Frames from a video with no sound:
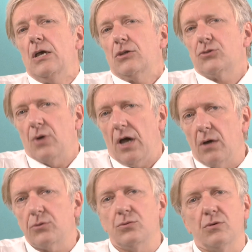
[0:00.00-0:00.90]
So
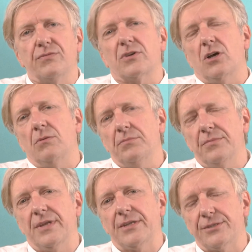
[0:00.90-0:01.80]
how to
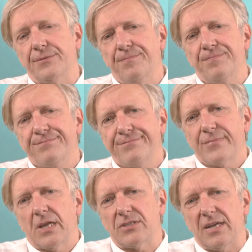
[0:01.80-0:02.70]
overcome that
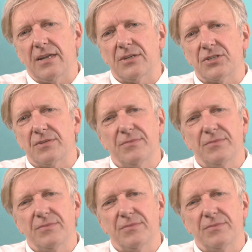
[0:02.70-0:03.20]
challenge?